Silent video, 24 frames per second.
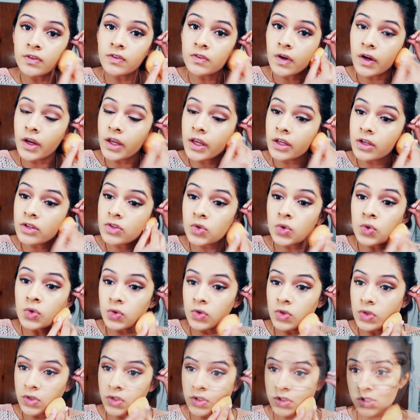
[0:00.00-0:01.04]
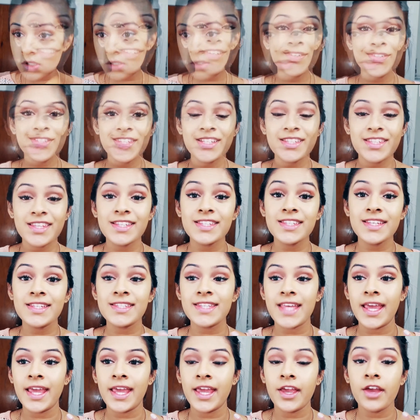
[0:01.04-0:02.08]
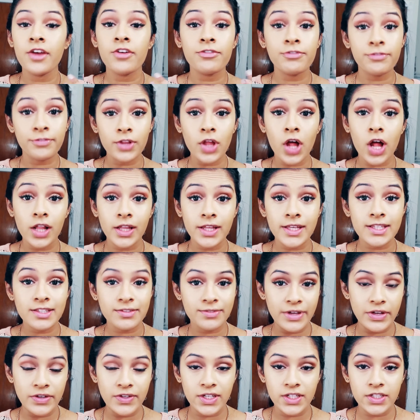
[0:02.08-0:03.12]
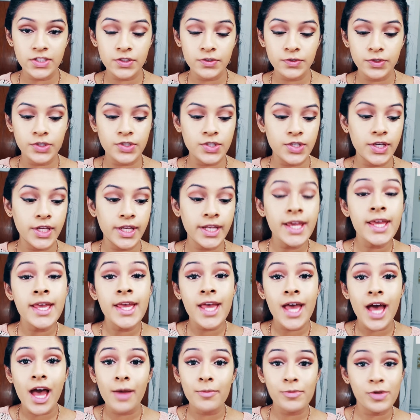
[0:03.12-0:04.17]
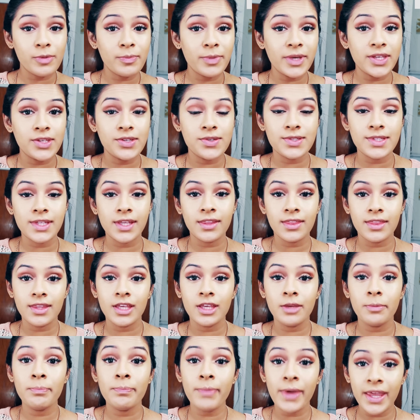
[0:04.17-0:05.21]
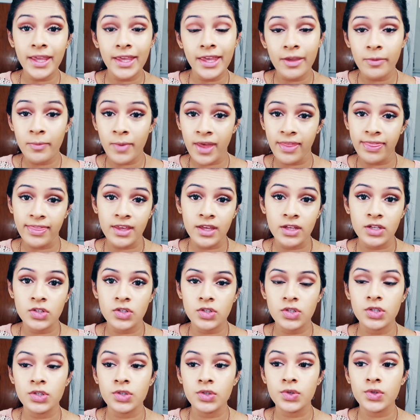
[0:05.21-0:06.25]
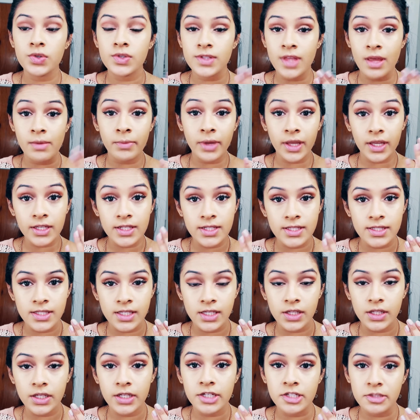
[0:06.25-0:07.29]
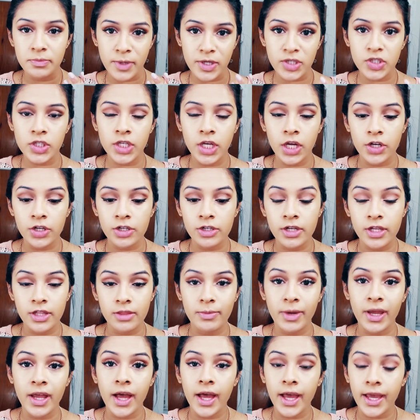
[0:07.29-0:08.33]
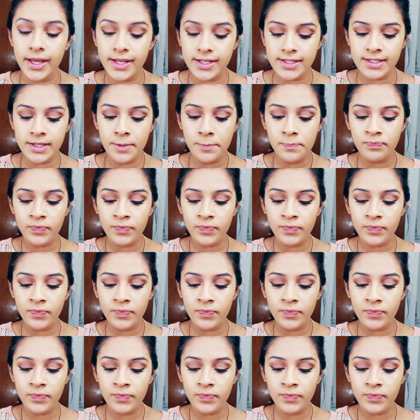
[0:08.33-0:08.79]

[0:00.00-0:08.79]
right tools. Okay, so since this is a flawless foundation routine, I'm going to be using the baking method to set my concealer, especially underneath my eyes.